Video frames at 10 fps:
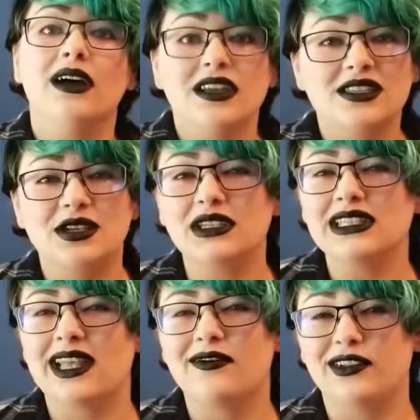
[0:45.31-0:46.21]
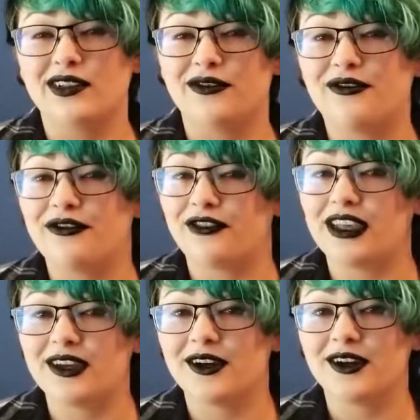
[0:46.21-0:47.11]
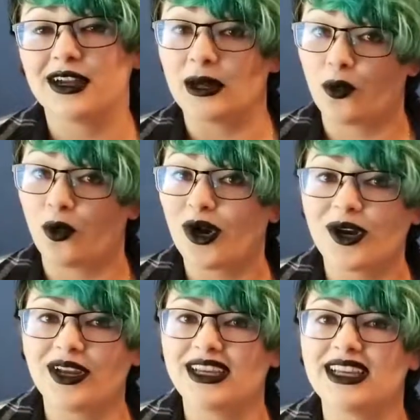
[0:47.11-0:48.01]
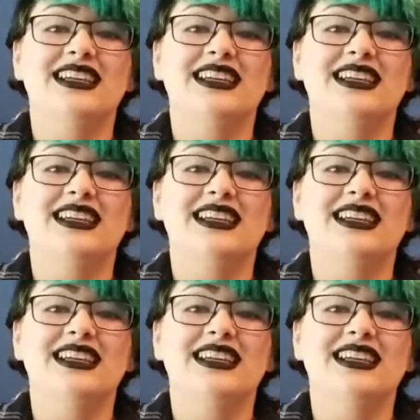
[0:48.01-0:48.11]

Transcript: a certain level of fear and worry.